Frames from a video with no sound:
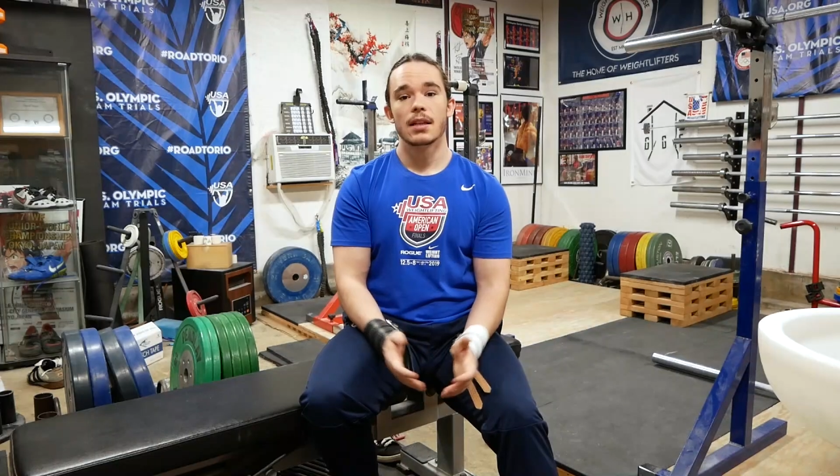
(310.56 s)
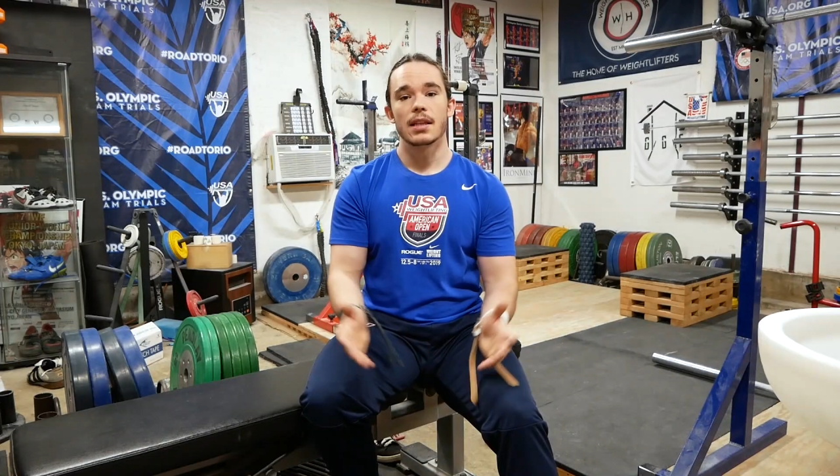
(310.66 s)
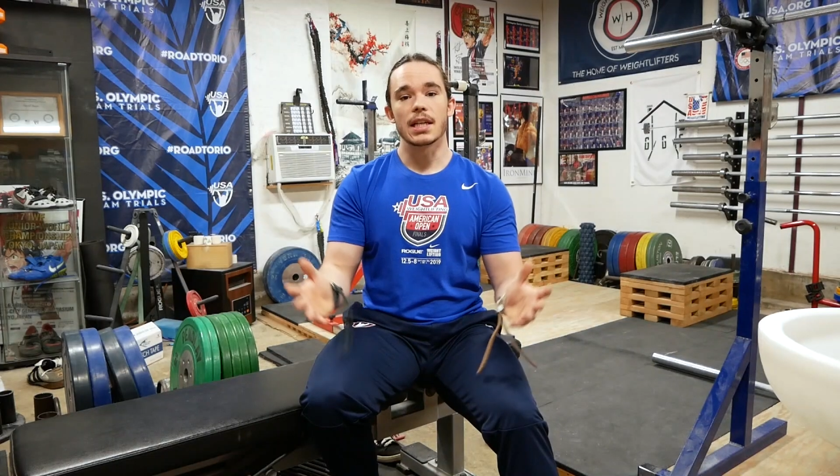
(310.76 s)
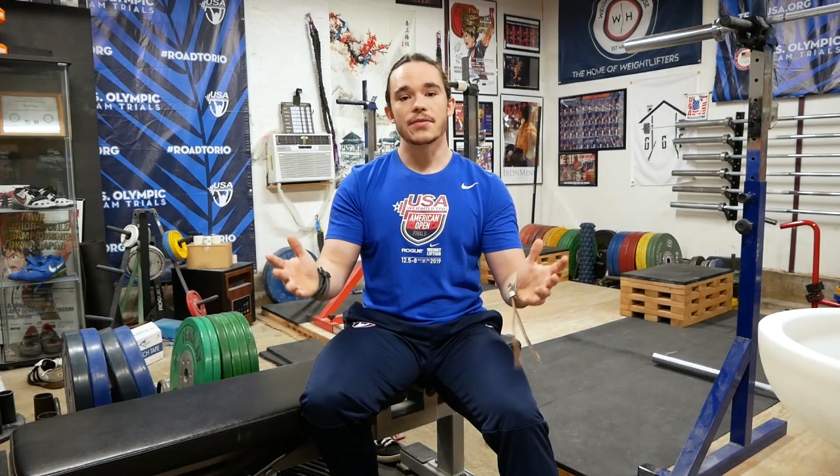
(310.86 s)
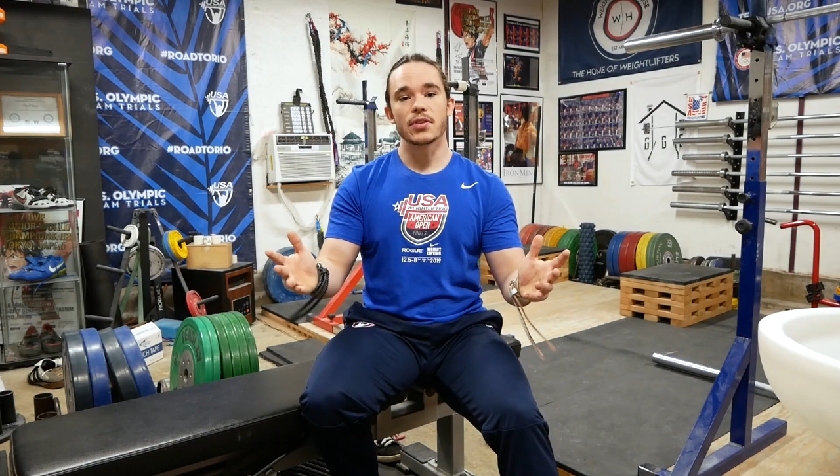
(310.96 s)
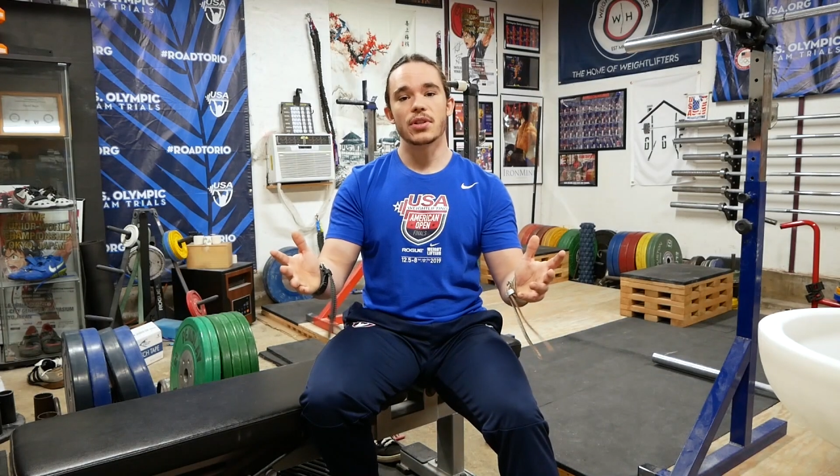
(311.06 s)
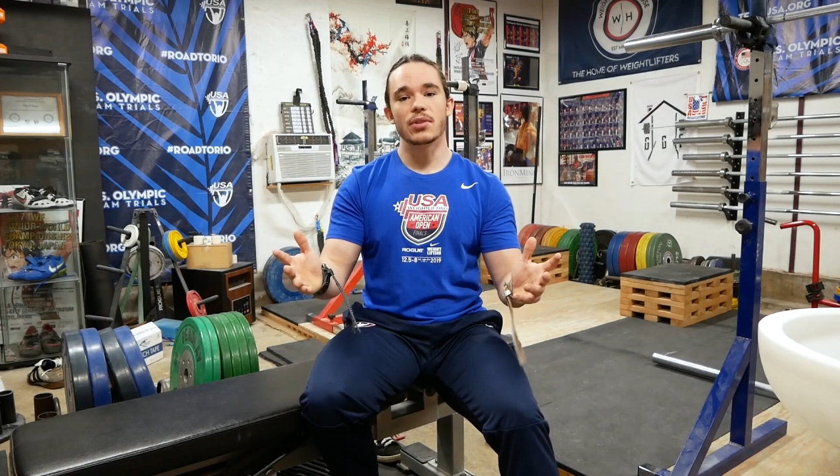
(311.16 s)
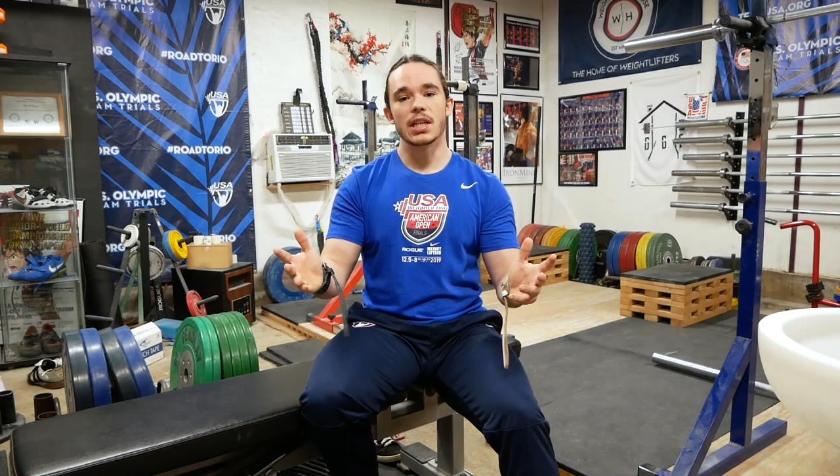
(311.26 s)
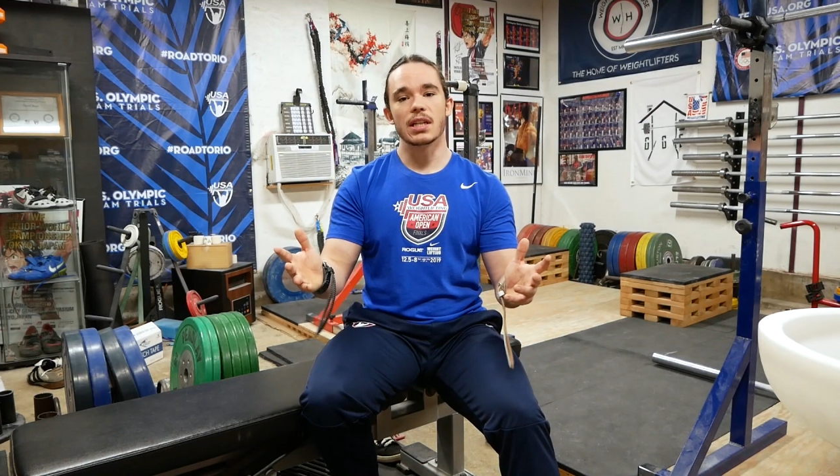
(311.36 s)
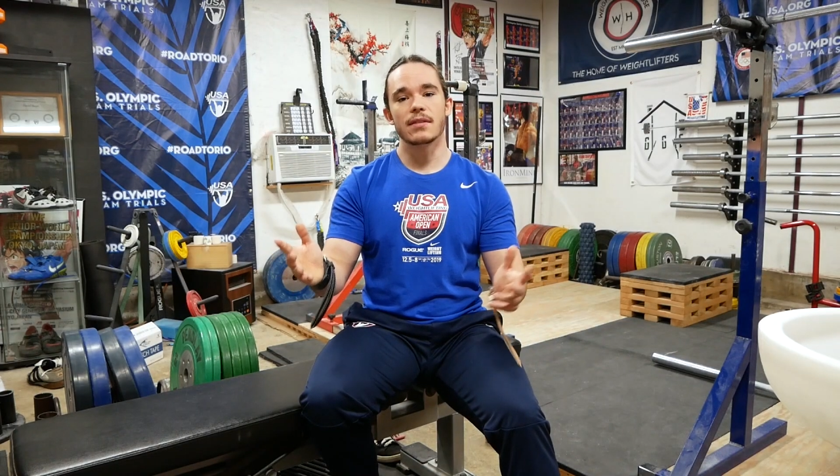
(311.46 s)
Thanks for
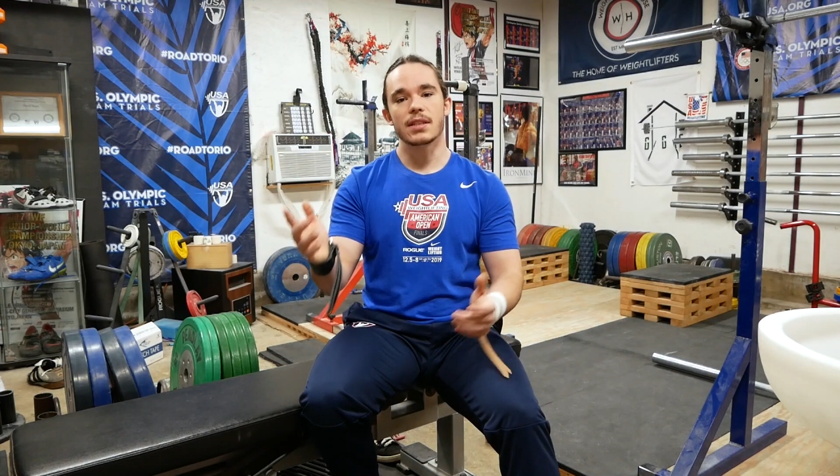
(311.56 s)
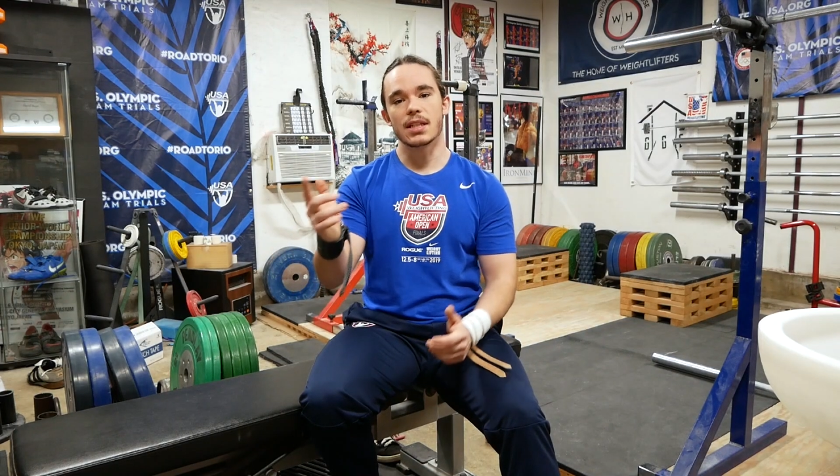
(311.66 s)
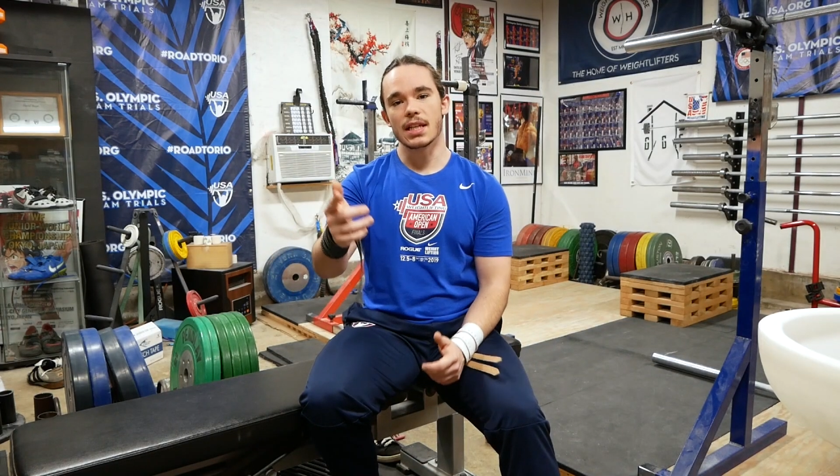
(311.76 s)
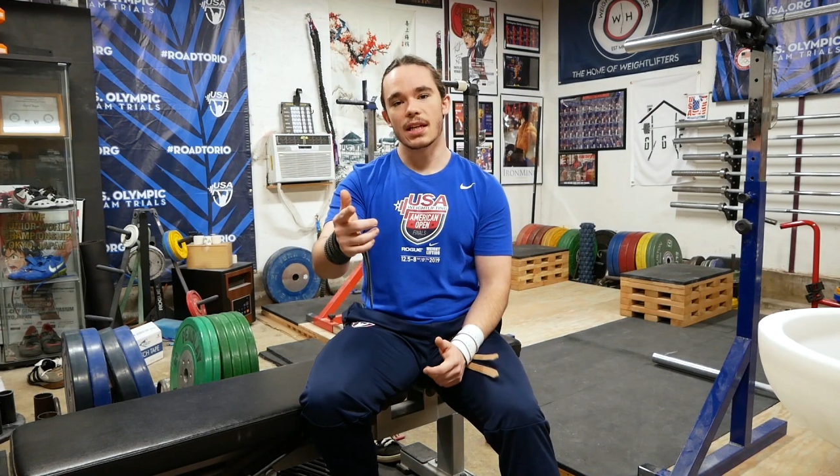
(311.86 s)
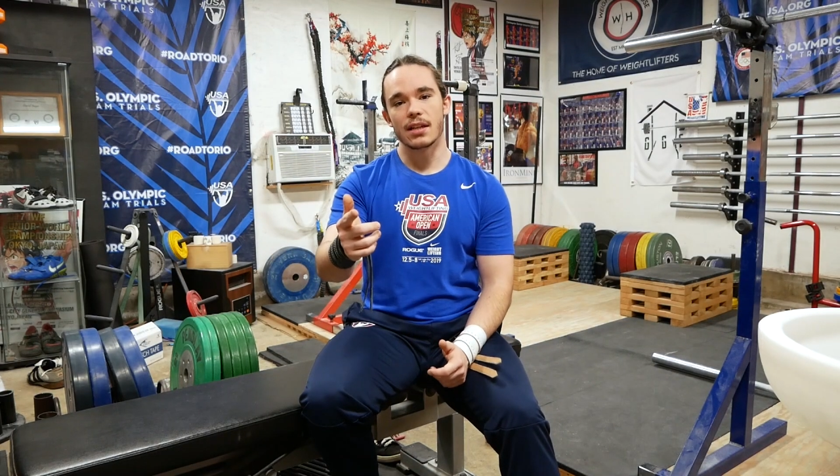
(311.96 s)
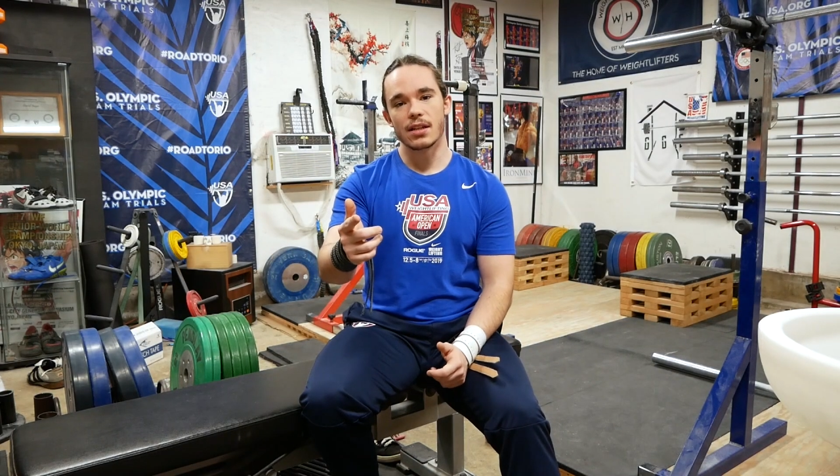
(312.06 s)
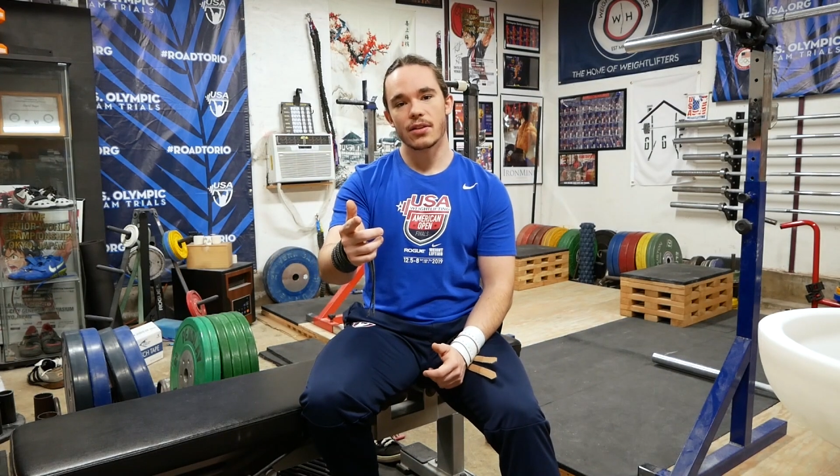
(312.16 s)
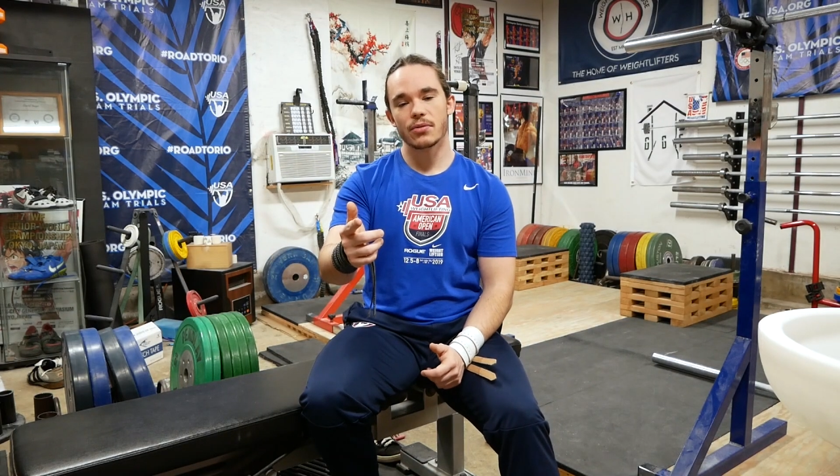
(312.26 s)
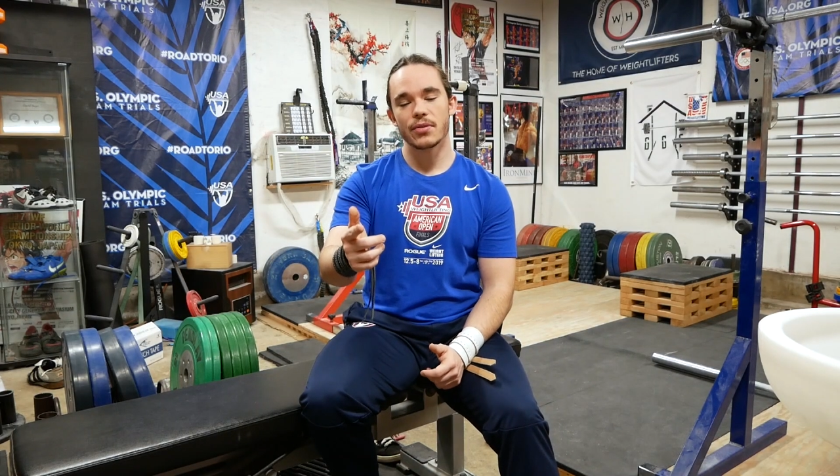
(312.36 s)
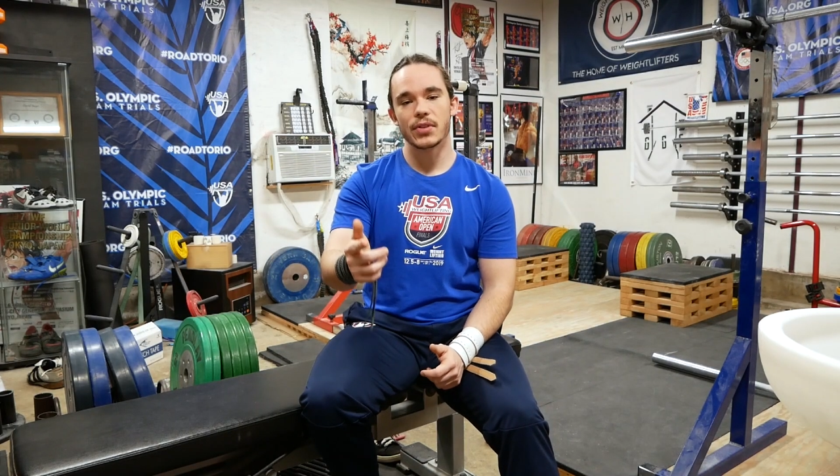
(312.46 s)
tuning in to yet
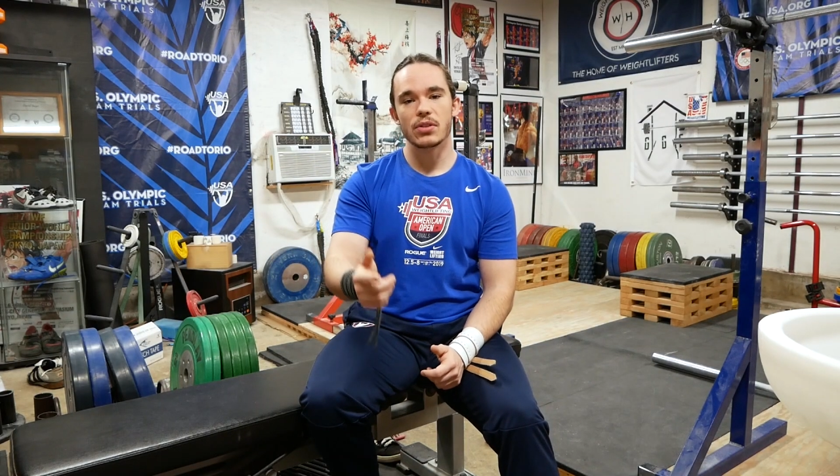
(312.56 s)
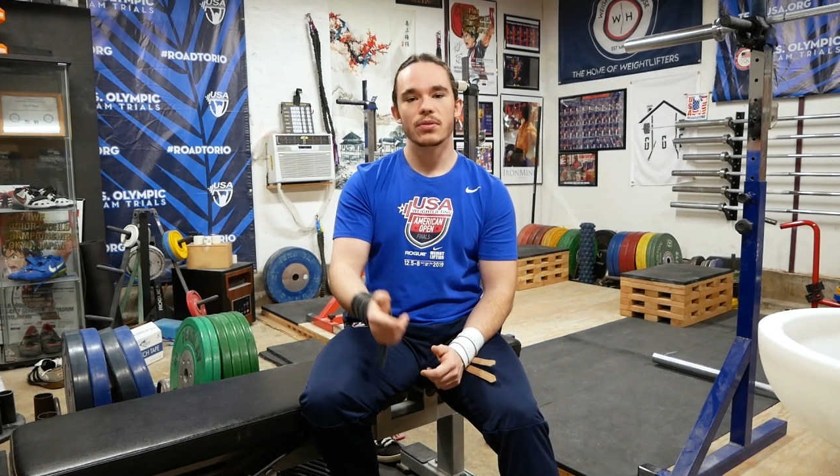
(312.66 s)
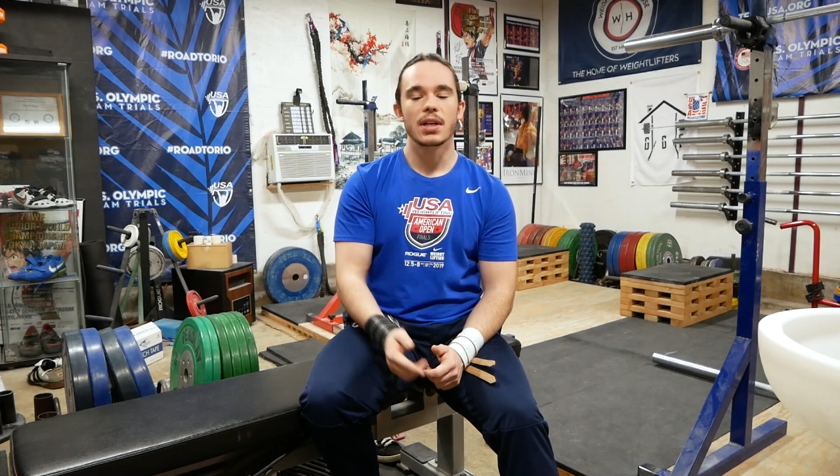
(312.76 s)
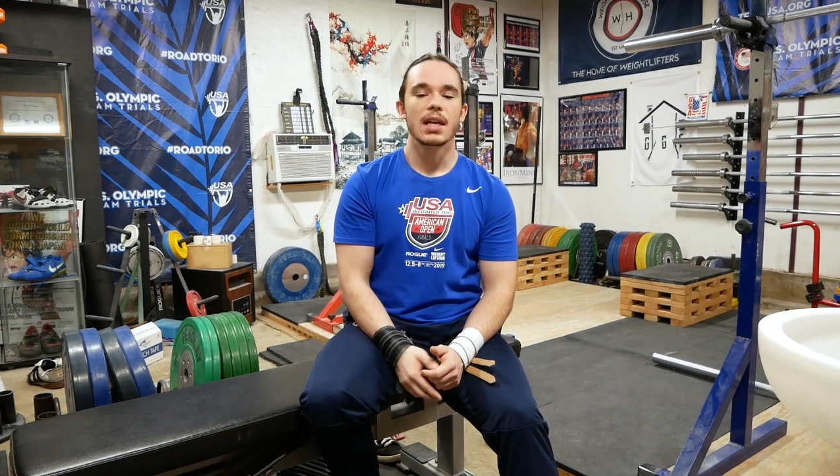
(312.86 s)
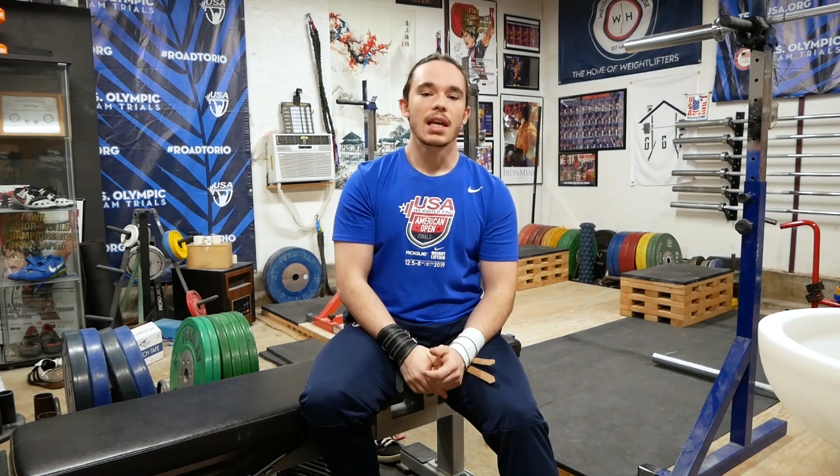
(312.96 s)
another review.